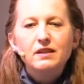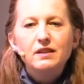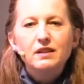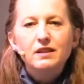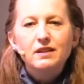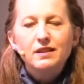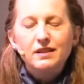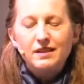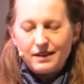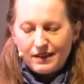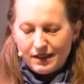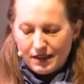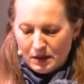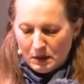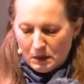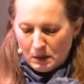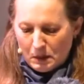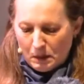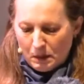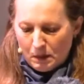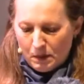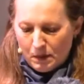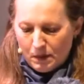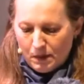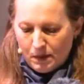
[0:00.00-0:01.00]

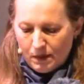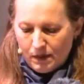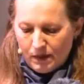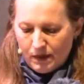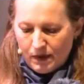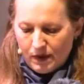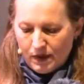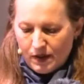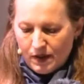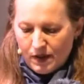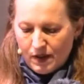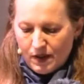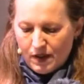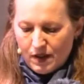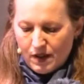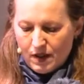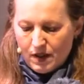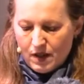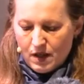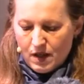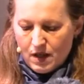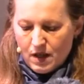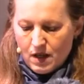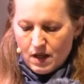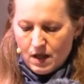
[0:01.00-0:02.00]

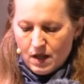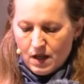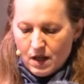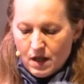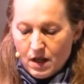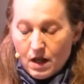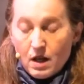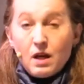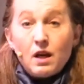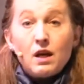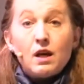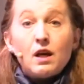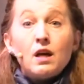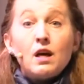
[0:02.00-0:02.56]
Nobody speaks.